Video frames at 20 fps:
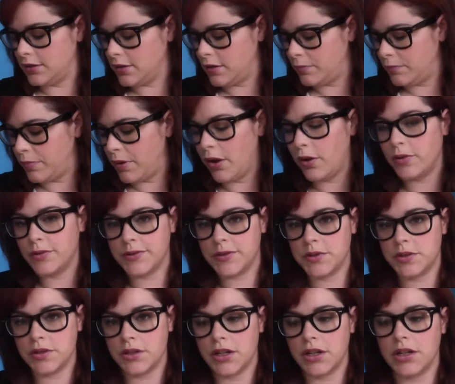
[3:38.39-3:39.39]
The
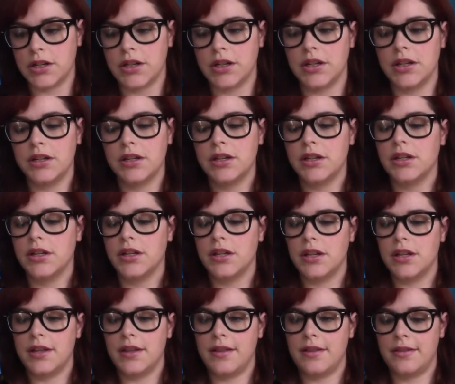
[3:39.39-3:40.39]
poster,
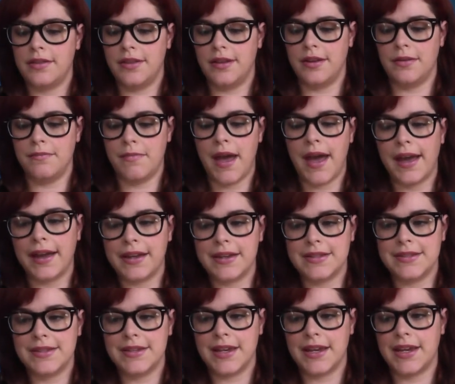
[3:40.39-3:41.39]
the
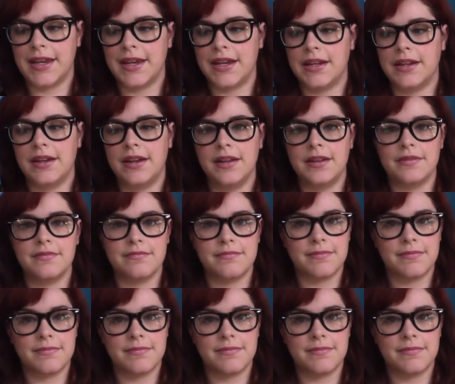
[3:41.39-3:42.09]
magazine,